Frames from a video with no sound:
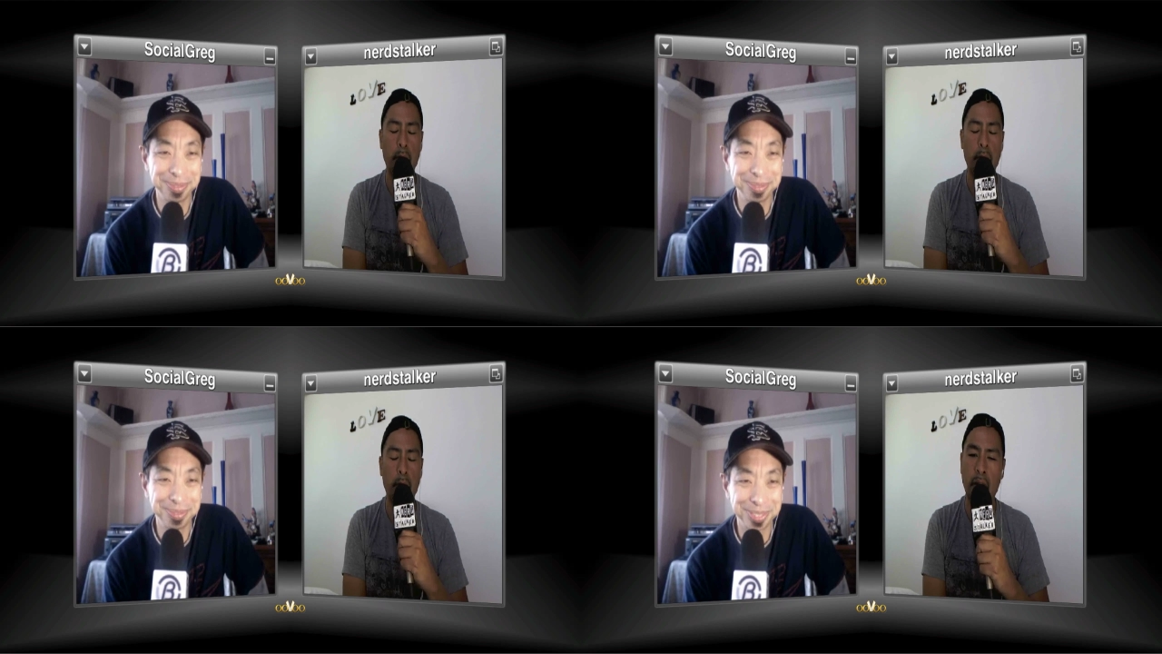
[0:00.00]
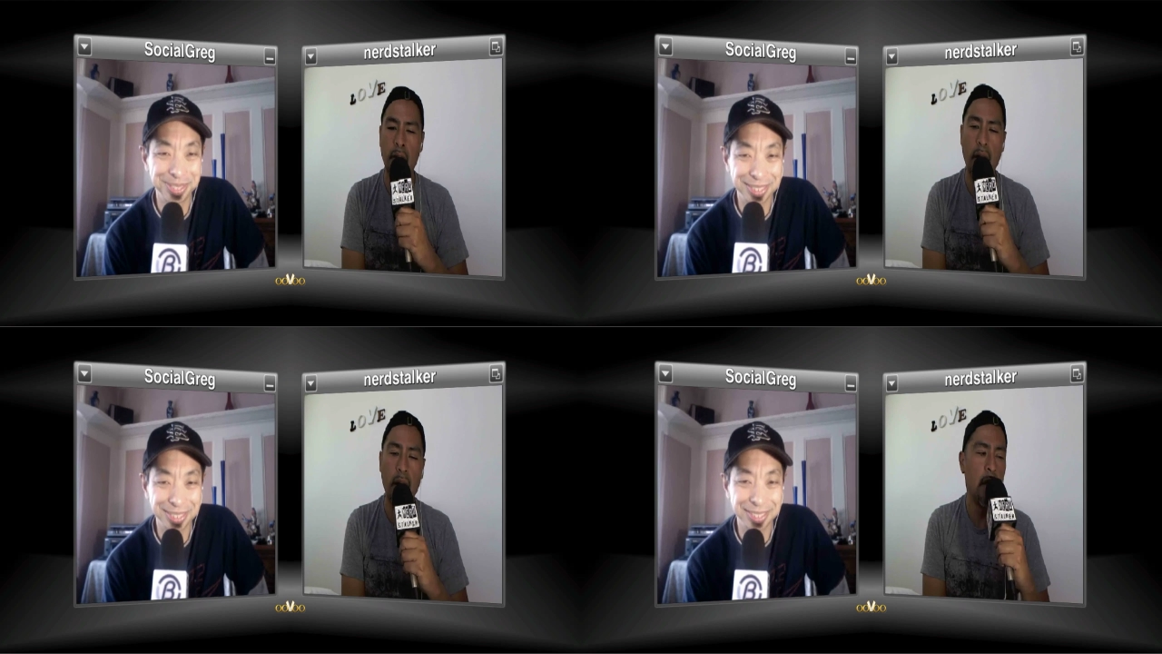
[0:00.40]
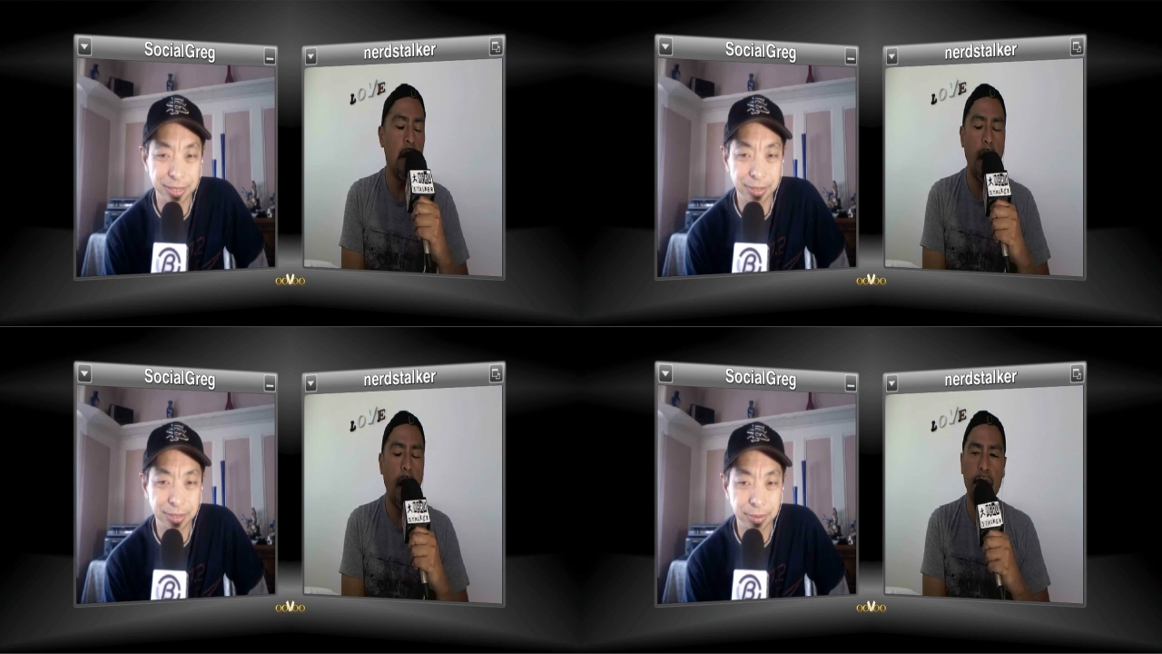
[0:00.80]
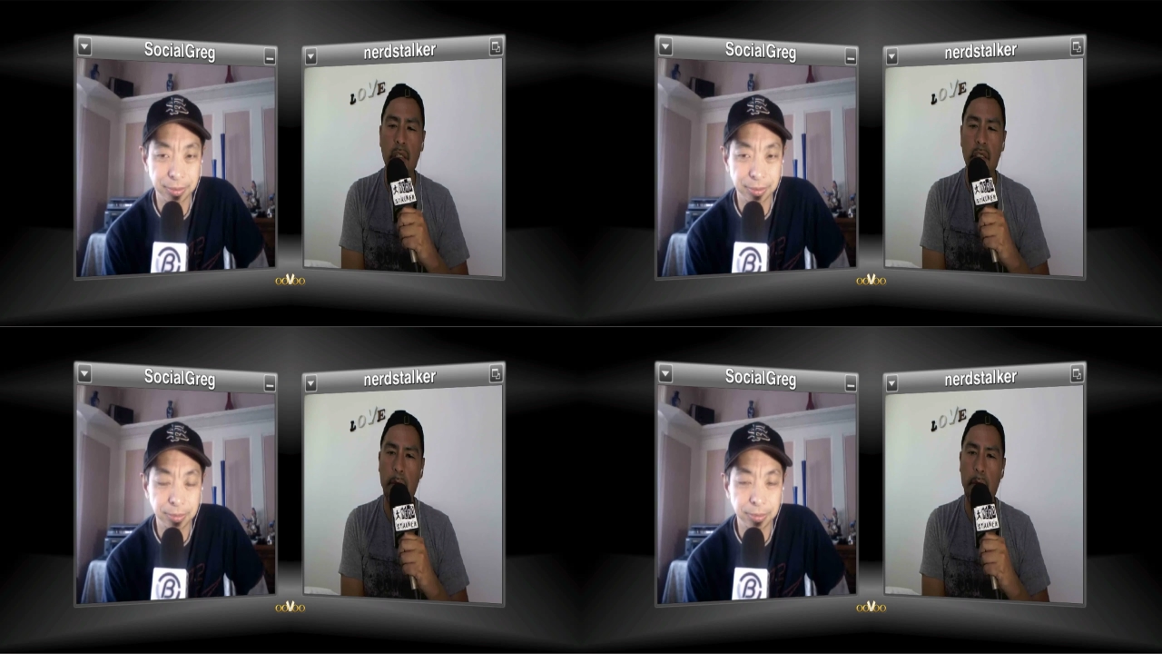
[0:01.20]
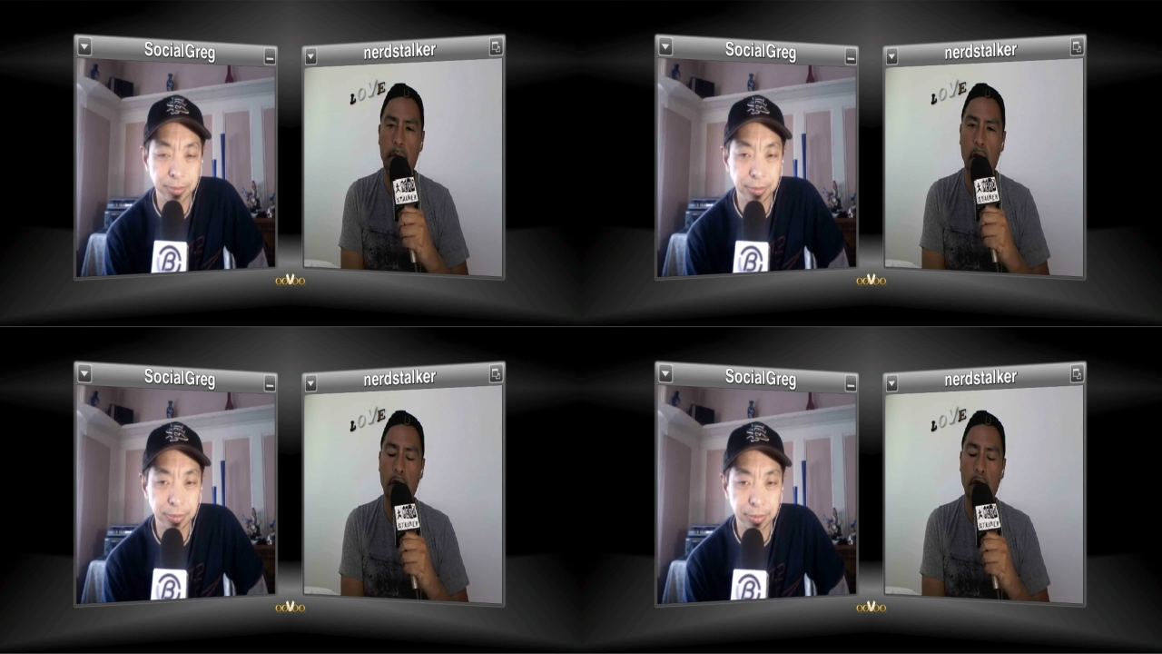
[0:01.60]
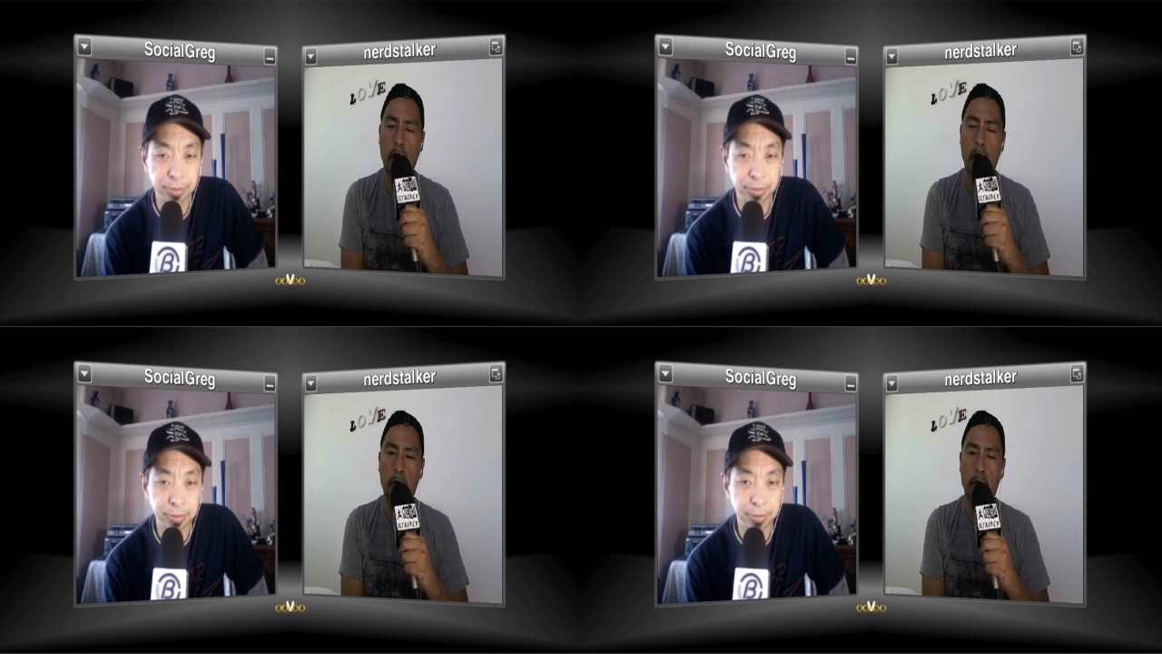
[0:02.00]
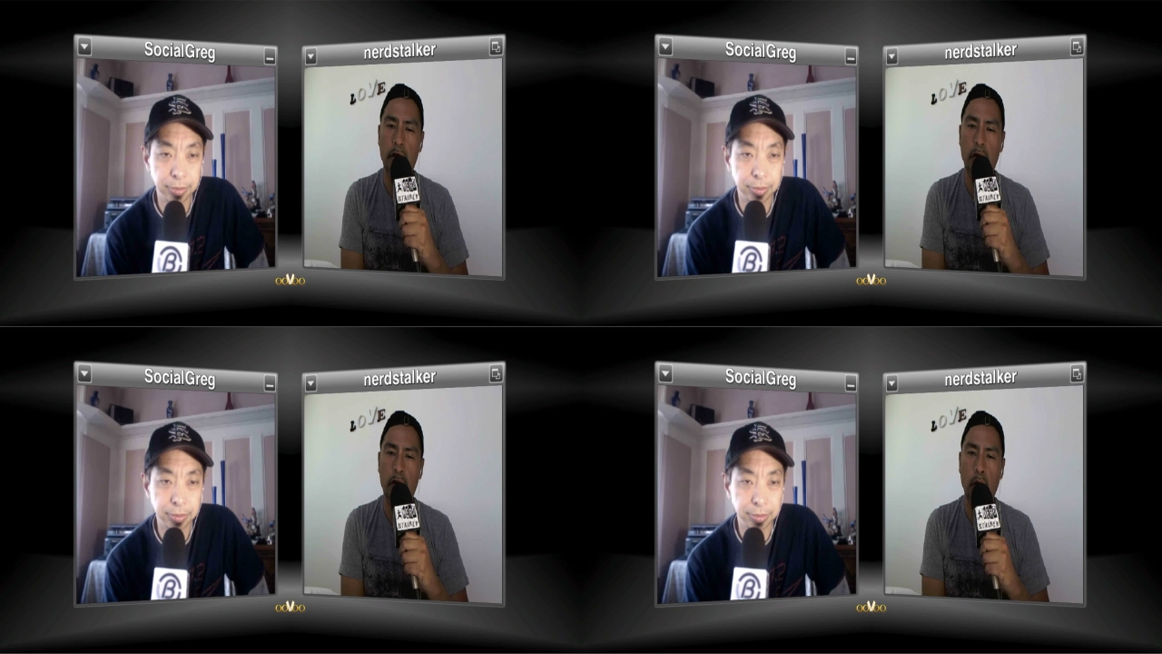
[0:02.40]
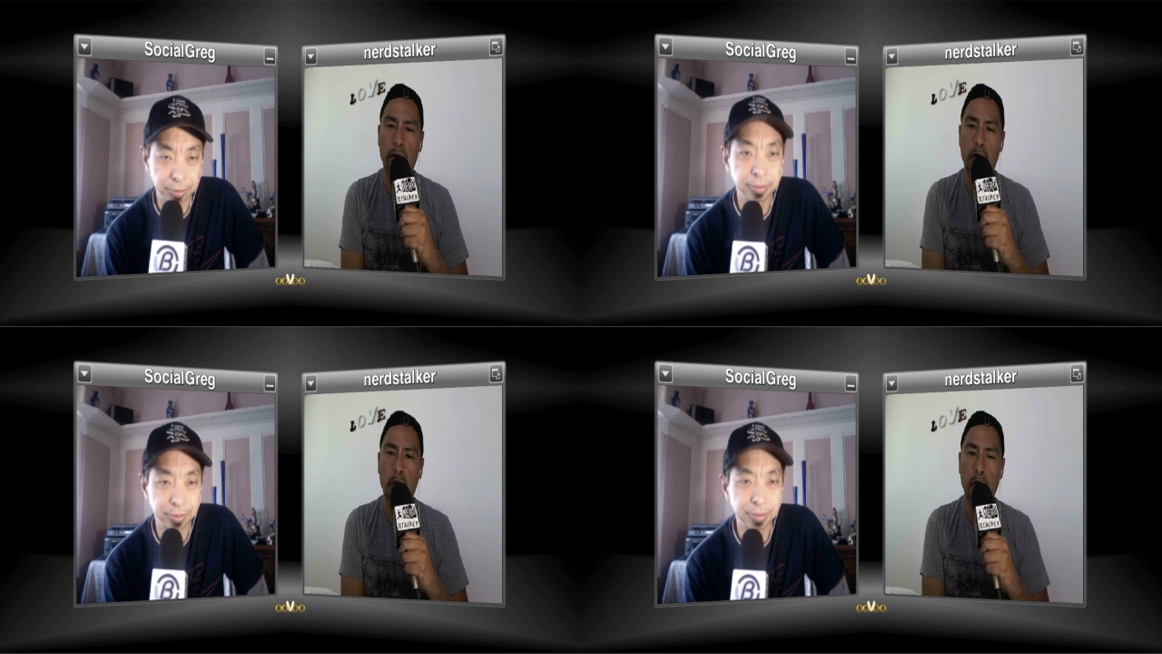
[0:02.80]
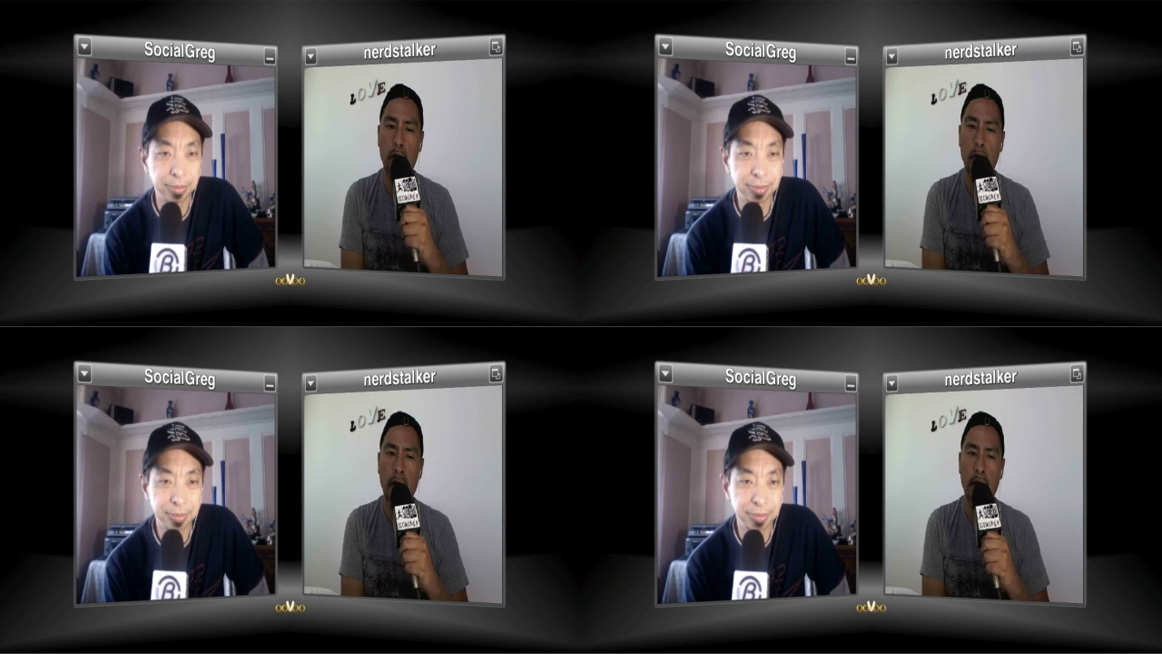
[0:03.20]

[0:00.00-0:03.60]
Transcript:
Speaker 1: because I've talked to people who work from home about this sort of issue before, and